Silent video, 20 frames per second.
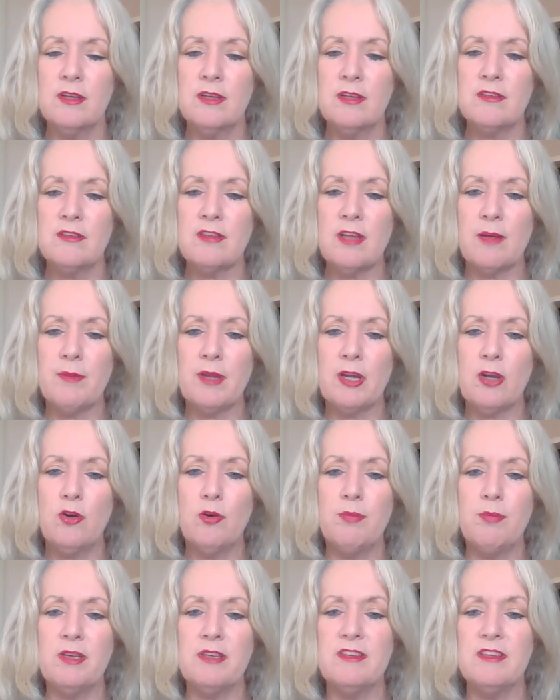Something
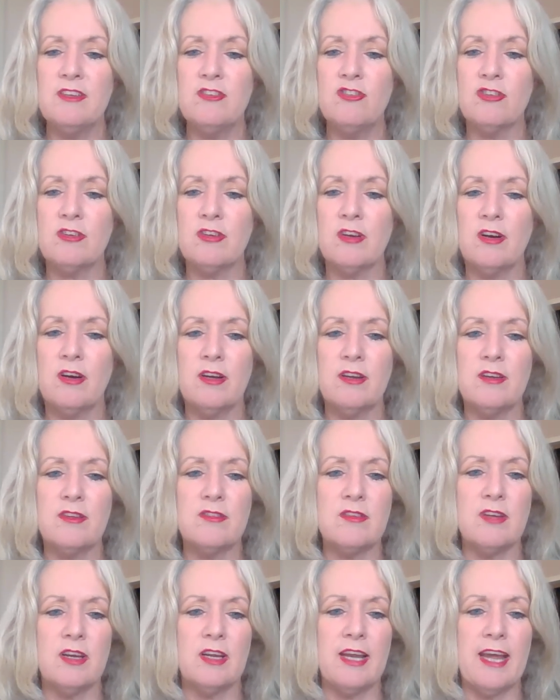could be
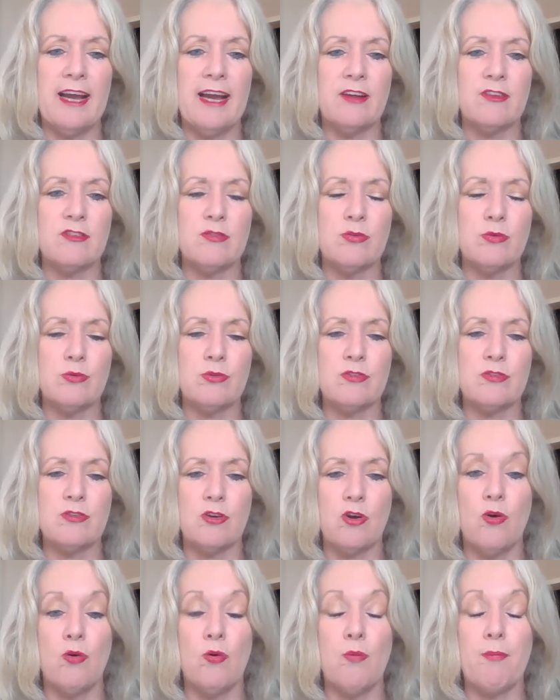digitised and outsourced to
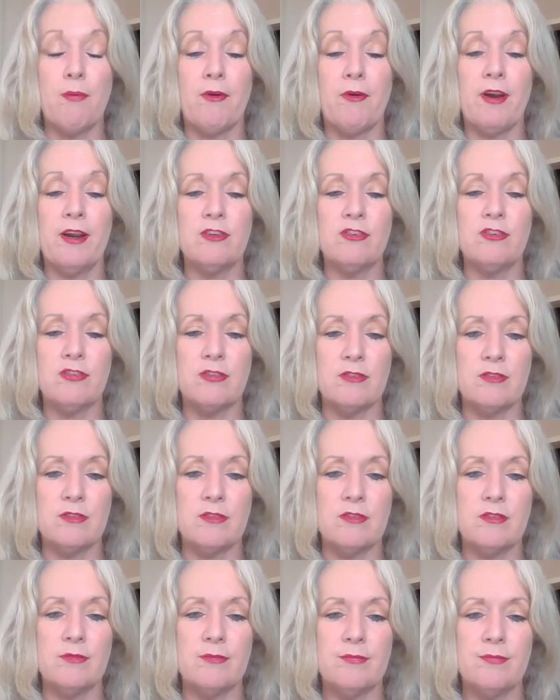
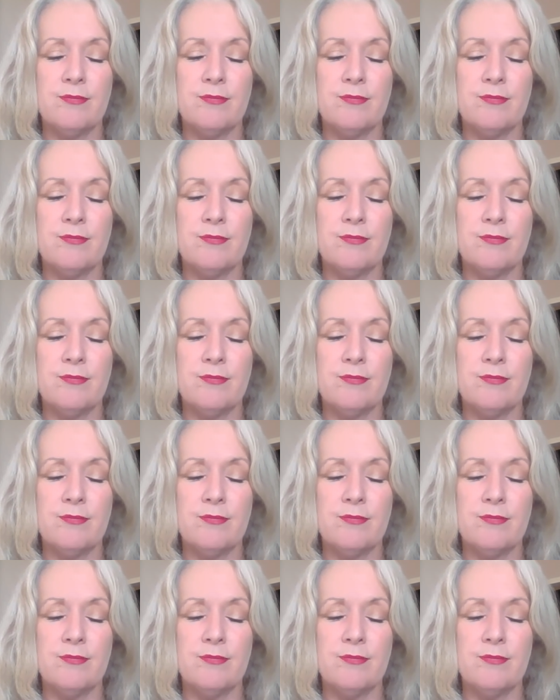corporations.